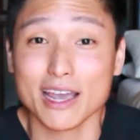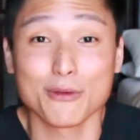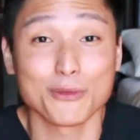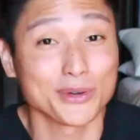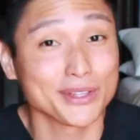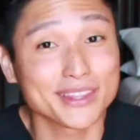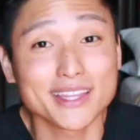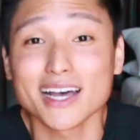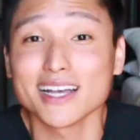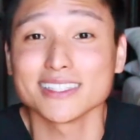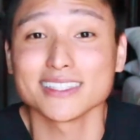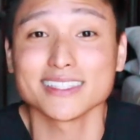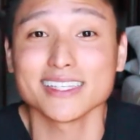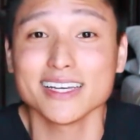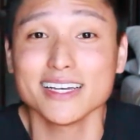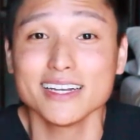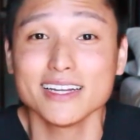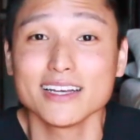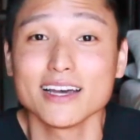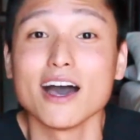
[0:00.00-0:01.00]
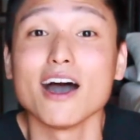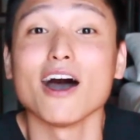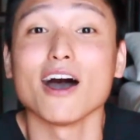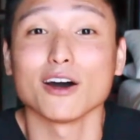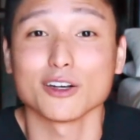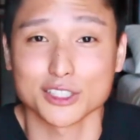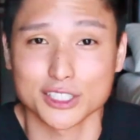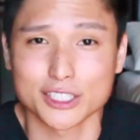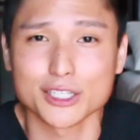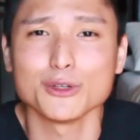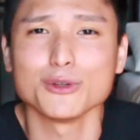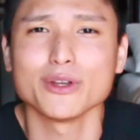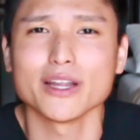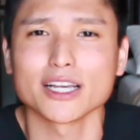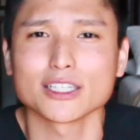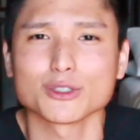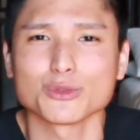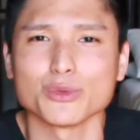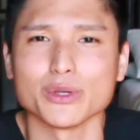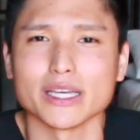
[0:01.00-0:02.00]
And with that said, I'll see you
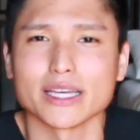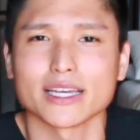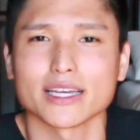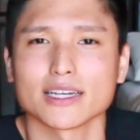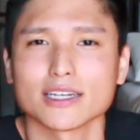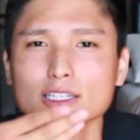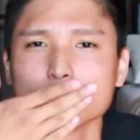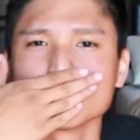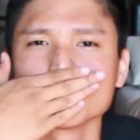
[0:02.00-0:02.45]
next week.